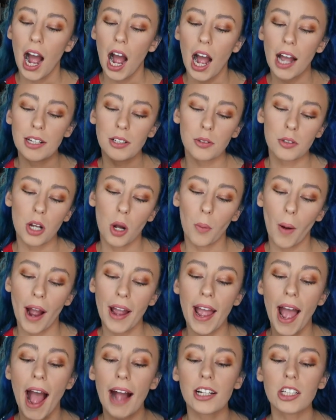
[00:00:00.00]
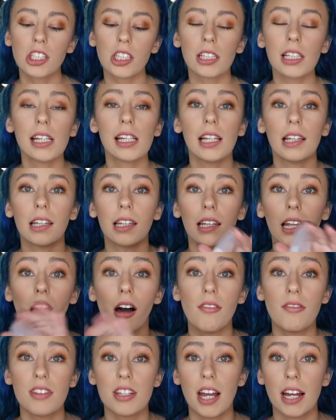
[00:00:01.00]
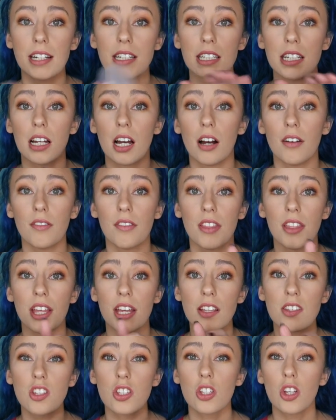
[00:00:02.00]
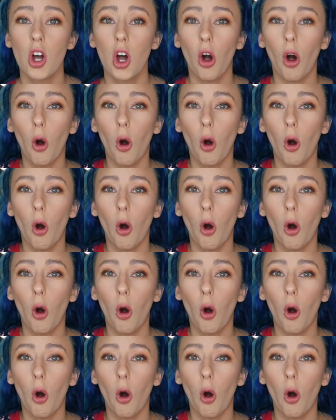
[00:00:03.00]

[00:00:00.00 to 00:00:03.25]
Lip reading: I actually love the idea of this